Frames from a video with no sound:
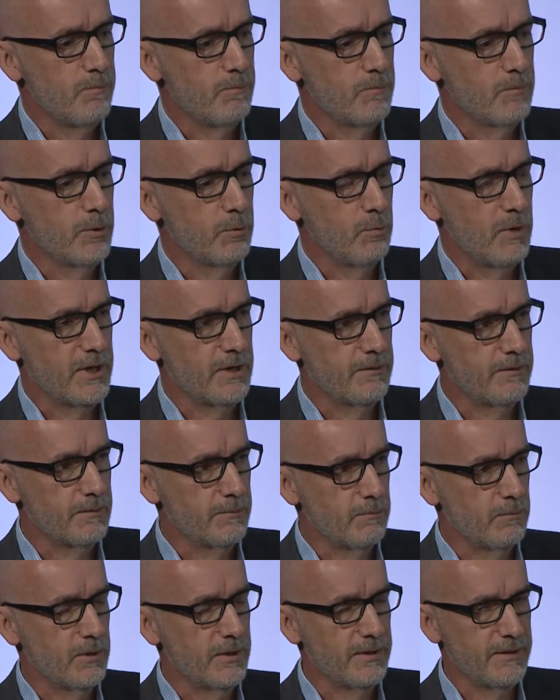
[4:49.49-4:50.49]
But one of
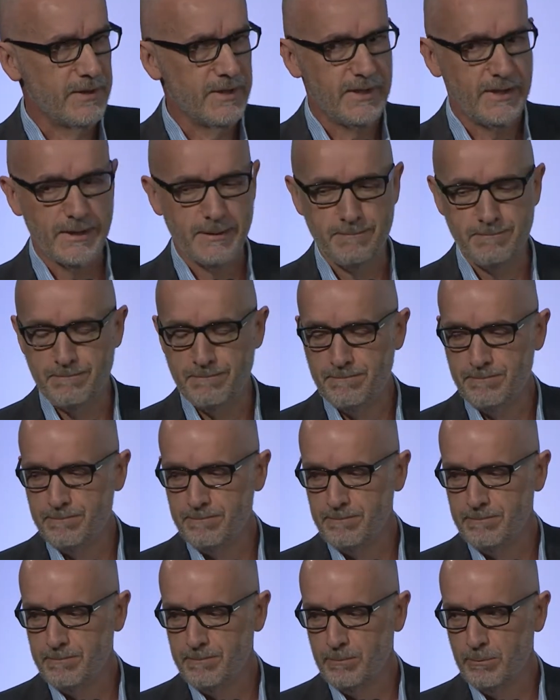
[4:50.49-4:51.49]
the
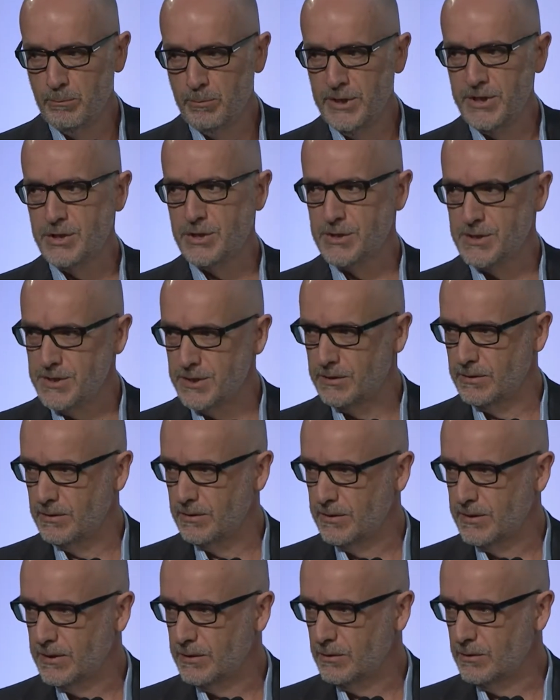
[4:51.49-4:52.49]
pitches
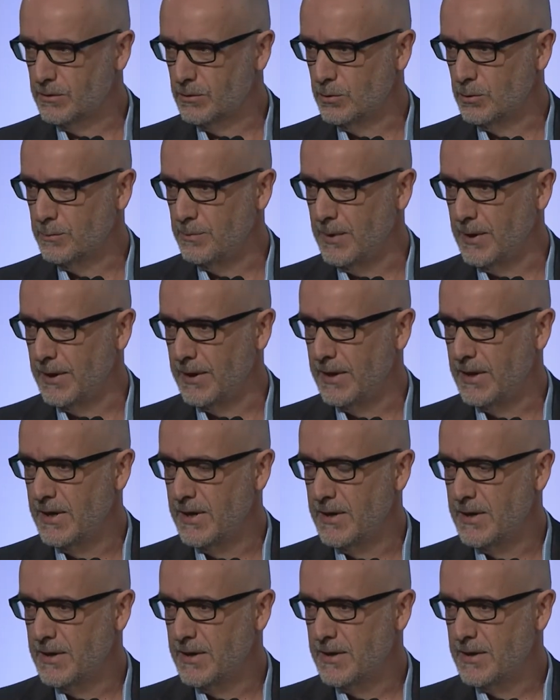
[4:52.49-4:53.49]
that took my
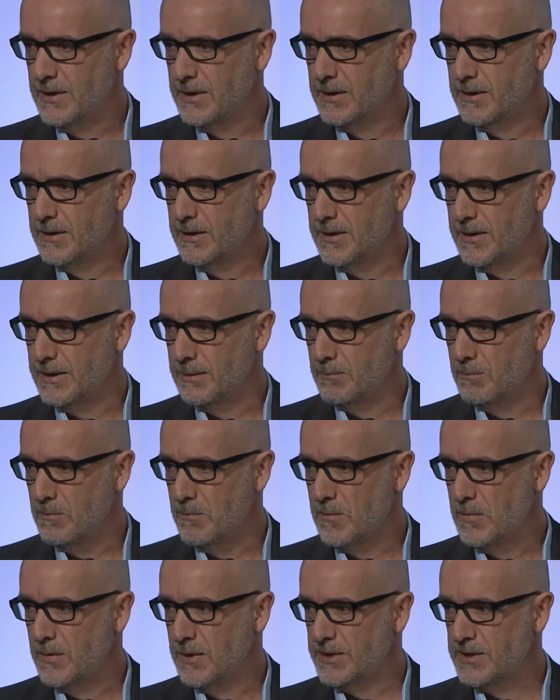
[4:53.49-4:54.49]

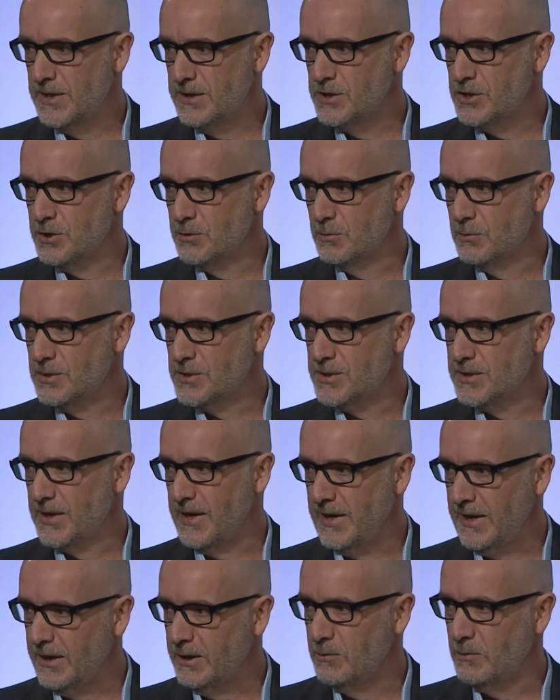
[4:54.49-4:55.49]
attention was the
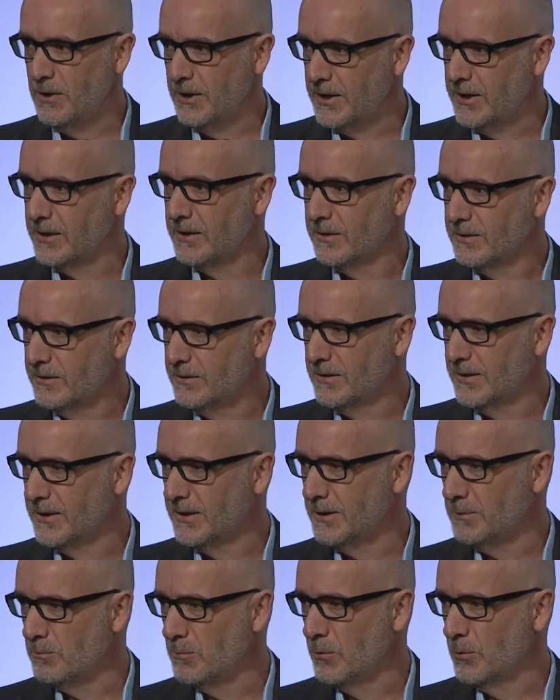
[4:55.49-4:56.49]
handwriting
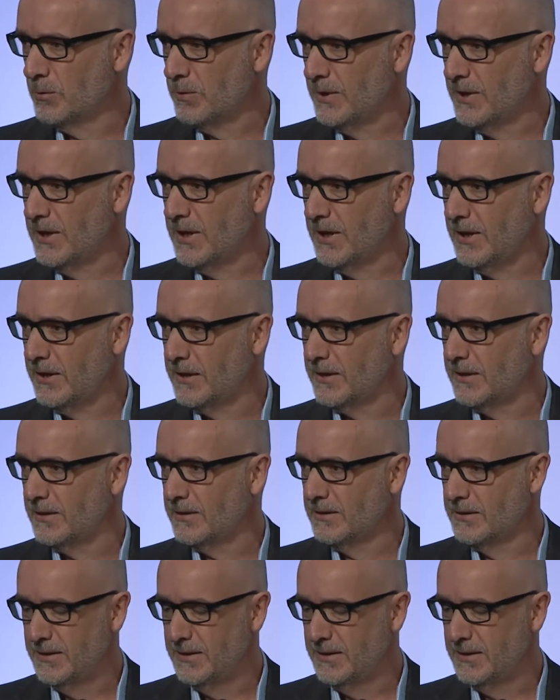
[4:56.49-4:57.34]
authenticator.